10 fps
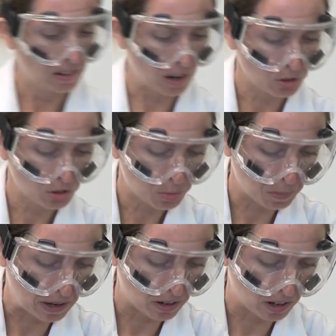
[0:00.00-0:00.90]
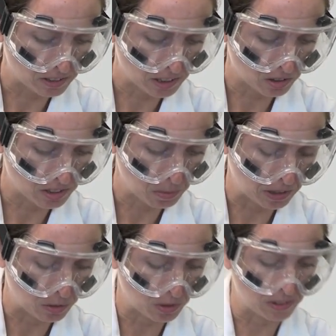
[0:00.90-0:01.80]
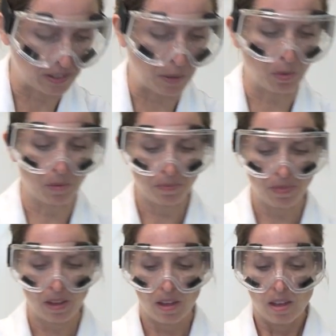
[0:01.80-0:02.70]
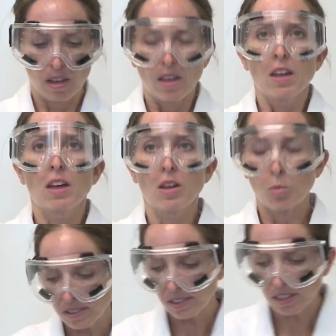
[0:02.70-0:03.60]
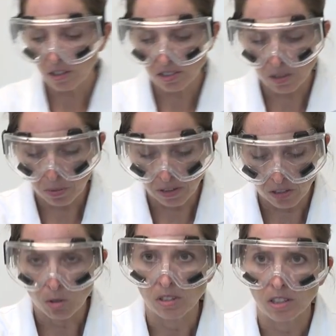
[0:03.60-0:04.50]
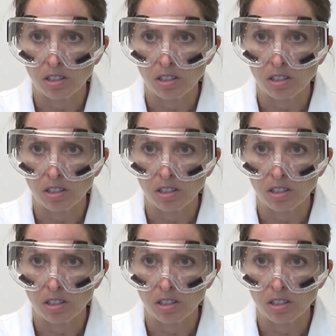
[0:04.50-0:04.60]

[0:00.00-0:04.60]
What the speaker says: Now to prepare our TLC plate with the sample. Once the TLC plate goes